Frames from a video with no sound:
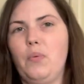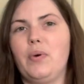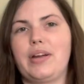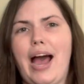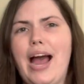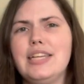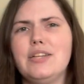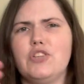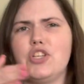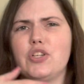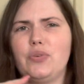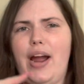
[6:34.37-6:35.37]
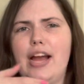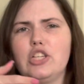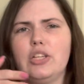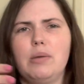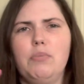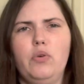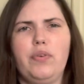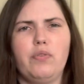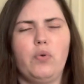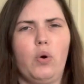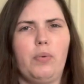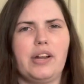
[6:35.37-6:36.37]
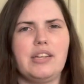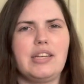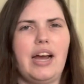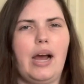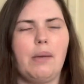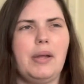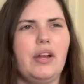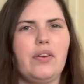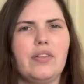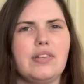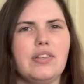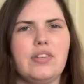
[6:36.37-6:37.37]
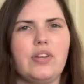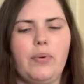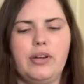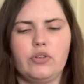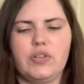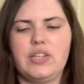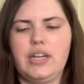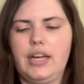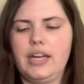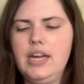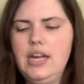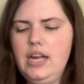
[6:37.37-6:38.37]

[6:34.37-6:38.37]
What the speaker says: We're kind of just gradually moving forward in time here. This is so interesting.